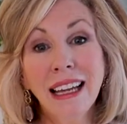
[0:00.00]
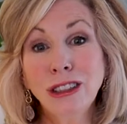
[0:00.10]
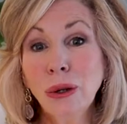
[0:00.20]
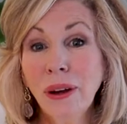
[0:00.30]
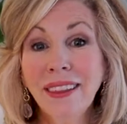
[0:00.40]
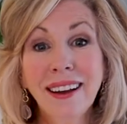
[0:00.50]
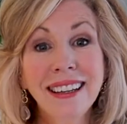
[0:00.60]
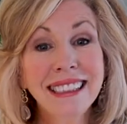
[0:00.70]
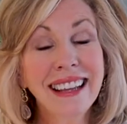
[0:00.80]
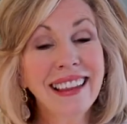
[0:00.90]
enjoying the
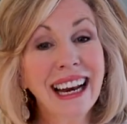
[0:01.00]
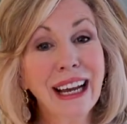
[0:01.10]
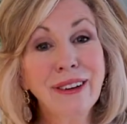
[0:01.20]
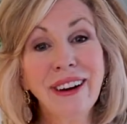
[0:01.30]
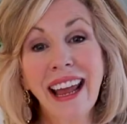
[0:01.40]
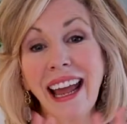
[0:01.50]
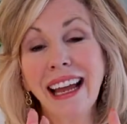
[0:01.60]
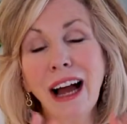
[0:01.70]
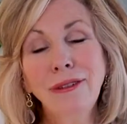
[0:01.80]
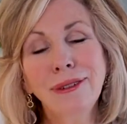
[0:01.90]
content that I
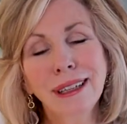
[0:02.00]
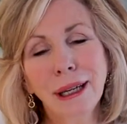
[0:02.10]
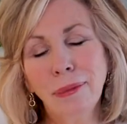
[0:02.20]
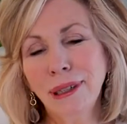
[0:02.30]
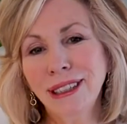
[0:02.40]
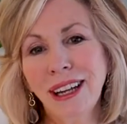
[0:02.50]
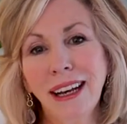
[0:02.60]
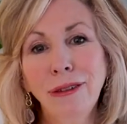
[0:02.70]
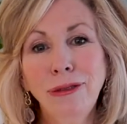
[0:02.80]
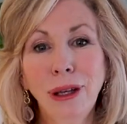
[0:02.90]
create, I'd really
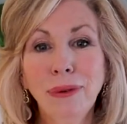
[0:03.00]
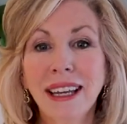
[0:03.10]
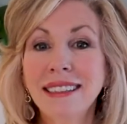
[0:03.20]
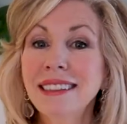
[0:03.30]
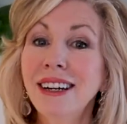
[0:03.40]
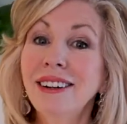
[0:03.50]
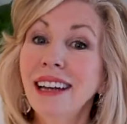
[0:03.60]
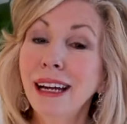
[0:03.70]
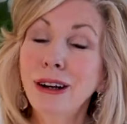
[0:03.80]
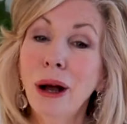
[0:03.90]
appreciate if you would consider
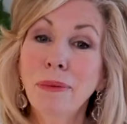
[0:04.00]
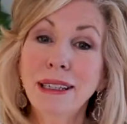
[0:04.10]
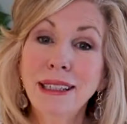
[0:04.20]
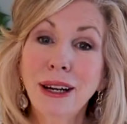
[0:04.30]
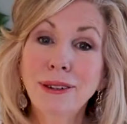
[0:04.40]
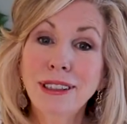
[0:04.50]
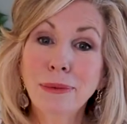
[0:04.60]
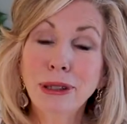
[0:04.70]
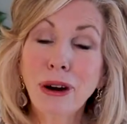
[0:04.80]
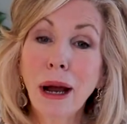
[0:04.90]
like, commenting, or
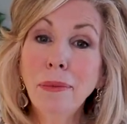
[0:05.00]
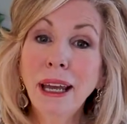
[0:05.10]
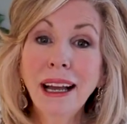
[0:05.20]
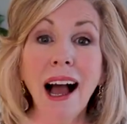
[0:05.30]
subscribing.